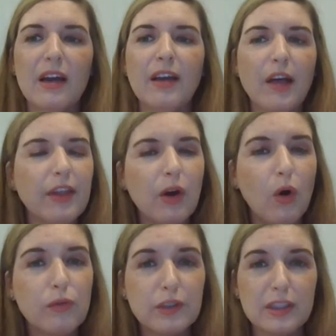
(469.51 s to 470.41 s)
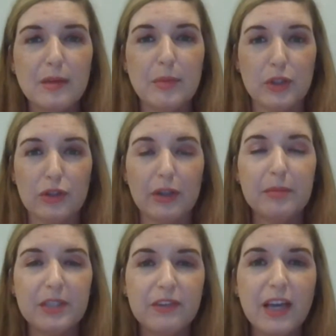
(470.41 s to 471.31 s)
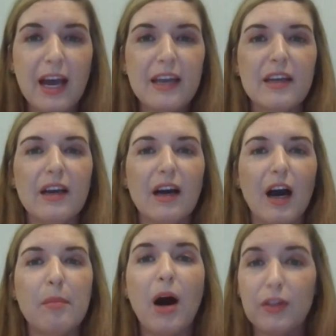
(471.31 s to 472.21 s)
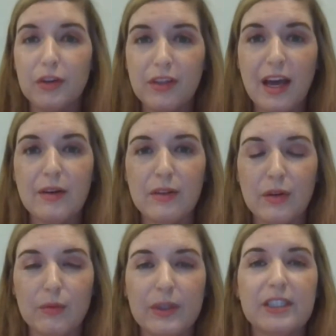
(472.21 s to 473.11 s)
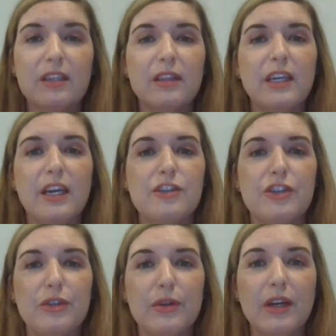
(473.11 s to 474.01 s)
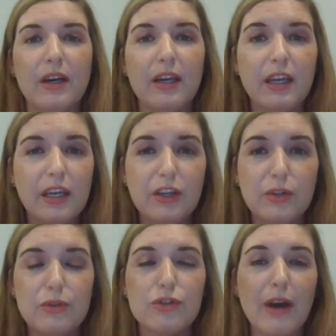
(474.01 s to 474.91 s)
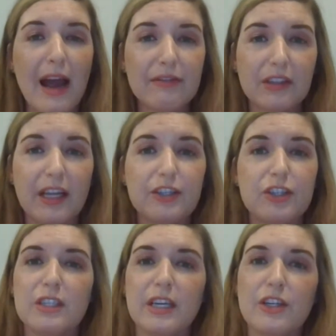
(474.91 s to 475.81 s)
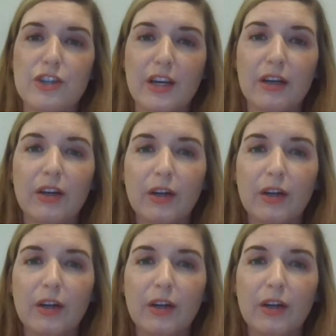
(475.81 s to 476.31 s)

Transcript: Nothing overly prescriptive yet, Um, other than the recently issued E U draft legislation,